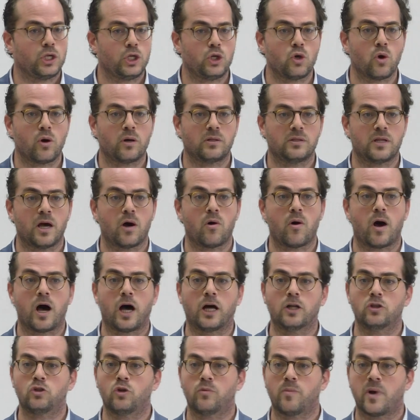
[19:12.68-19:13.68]
you are now
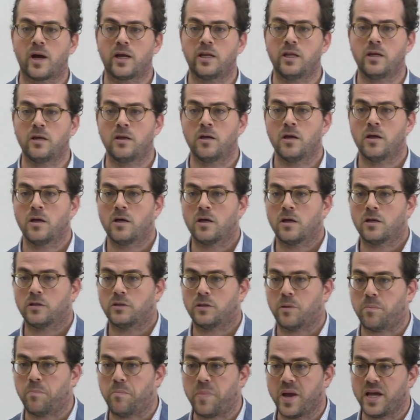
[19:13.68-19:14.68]
undermining
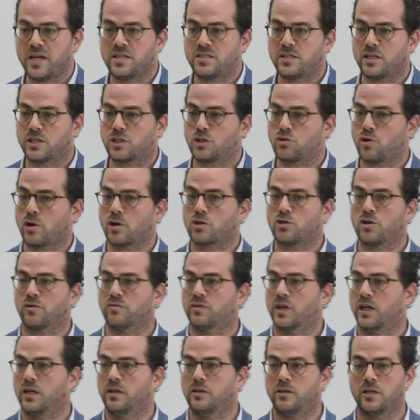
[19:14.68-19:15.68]
the basic structure
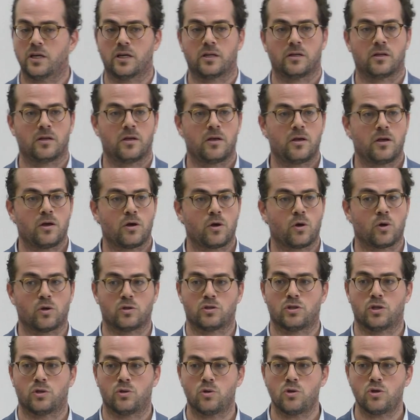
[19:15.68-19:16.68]
of the Indian
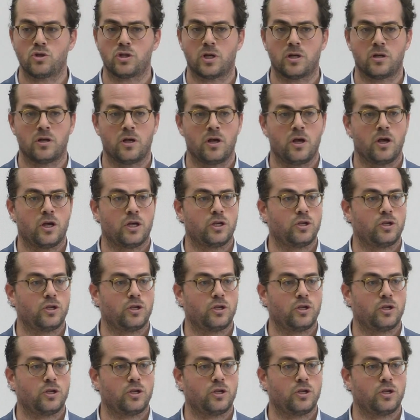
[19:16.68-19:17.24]
Constitution.